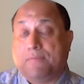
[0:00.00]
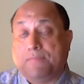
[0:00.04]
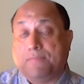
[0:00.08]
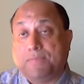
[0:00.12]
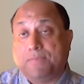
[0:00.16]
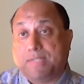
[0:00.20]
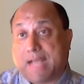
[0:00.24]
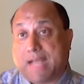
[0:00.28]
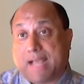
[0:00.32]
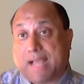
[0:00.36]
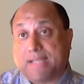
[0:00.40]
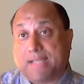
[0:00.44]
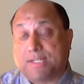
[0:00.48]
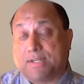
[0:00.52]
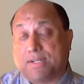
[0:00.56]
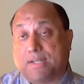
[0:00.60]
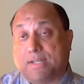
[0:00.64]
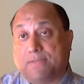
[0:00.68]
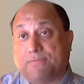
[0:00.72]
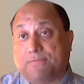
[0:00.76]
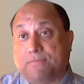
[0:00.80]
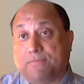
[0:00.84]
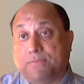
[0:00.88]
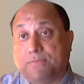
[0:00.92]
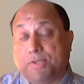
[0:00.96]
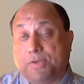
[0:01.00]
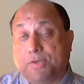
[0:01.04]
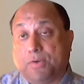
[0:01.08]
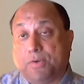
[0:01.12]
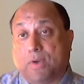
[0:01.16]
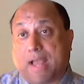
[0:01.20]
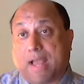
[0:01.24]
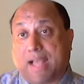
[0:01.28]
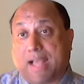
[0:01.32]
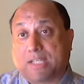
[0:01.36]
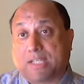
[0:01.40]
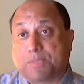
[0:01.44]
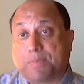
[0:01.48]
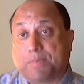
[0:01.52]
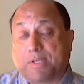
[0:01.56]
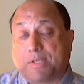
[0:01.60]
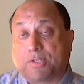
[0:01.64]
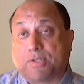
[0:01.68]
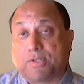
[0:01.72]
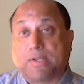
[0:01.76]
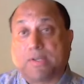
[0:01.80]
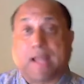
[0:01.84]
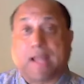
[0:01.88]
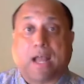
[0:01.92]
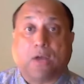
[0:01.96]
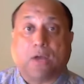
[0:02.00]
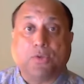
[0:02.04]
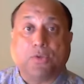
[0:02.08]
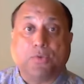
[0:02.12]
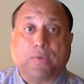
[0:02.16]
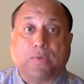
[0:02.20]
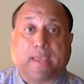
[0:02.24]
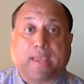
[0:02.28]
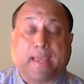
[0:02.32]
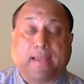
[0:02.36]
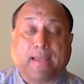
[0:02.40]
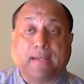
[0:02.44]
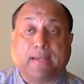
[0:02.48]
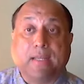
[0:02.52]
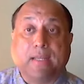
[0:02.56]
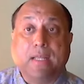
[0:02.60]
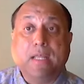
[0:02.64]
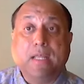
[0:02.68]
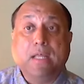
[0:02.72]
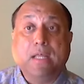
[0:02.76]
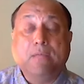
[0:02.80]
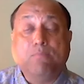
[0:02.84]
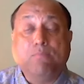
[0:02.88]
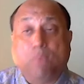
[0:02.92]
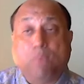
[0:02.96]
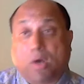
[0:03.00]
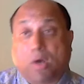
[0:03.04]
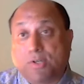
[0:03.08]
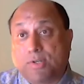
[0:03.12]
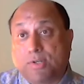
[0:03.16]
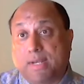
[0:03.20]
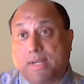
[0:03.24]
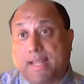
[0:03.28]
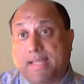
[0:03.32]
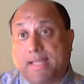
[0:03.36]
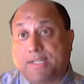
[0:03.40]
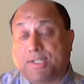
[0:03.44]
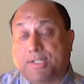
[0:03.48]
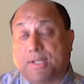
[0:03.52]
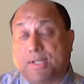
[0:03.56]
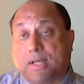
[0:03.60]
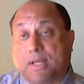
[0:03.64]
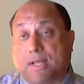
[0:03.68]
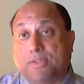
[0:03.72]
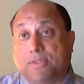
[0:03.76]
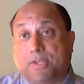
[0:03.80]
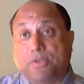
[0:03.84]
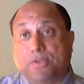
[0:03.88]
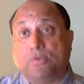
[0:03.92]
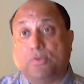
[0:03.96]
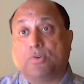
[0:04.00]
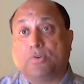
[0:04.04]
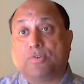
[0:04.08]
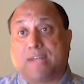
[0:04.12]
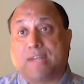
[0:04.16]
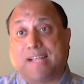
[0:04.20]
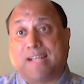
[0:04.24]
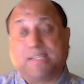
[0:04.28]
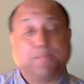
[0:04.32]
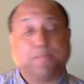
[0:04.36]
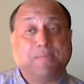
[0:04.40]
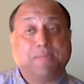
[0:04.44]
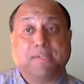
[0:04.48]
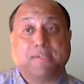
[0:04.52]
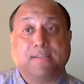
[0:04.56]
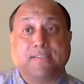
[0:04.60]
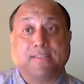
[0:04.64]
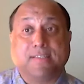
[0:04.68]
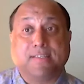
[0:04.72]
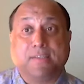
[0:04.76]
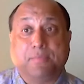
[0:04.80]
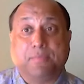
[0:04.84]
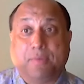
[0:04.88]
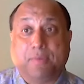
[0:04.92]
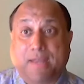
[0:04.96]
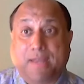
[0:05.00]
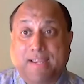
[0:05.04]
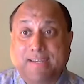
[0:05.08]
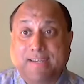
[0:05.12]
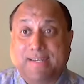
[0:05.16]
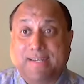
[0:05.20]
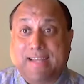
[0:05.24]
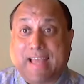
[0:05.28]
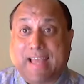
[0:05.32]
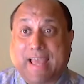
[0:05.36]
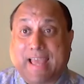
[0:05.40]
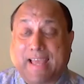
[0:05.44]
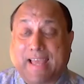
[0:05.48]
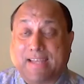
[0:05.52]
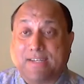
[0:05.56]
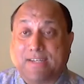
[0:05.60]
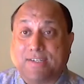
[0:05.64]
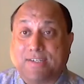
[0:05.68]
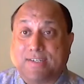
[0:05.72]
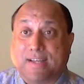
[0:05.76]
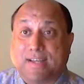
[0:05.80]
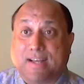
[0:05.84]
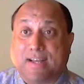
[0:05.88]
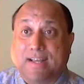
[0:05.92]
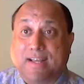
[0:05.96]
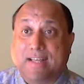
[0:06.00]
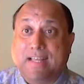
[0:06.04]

dietary, you know, aspects on how you can modulate the neurotransmitters in the brain and